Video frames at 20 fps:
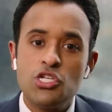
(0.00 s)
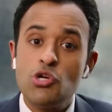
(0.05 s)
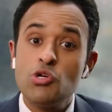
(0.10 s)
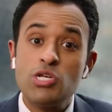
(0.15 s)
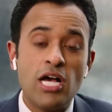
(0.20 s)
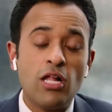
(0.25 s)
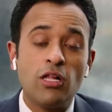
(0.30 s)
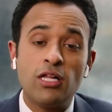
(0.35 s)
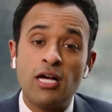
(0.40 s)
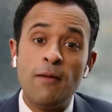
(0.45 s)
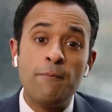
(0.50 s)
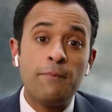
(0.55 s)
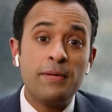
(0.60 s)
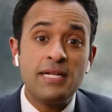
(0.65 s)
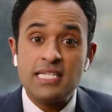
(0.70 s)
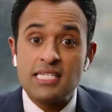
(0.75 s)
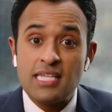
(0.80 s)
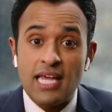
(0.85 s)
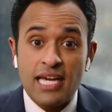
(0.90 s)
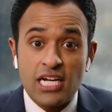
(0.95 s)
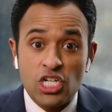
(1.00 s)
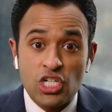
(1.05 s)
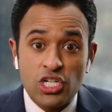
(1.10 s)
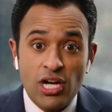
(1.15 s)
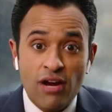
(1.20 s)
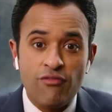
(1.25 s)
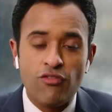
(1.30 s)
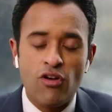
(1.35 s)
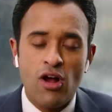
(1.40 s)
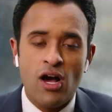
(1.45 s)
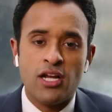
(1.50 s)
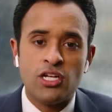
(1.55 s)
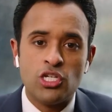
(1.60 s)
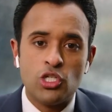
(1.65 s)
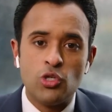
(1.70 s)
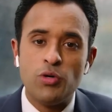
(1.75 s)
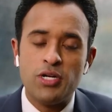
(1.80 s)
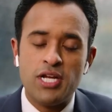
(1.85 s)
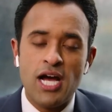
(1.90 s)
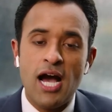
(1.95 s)
To tell companies like Chevron
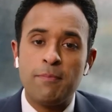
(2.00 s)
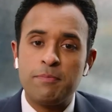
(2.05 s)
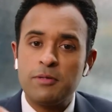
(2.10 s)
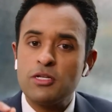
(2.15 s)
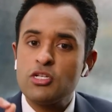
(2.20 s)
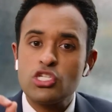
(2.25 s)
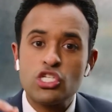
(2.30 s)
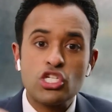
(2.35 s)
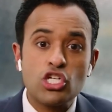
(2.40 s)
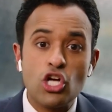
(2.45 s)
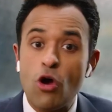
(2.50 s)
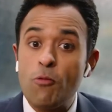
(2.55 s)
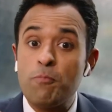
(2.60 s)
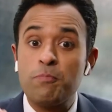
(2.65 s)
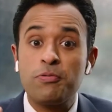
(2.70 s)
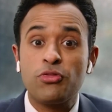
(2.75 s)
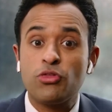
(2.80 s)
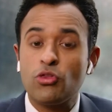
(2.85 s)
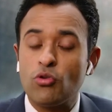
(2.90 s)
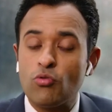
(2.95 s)
to adopt scope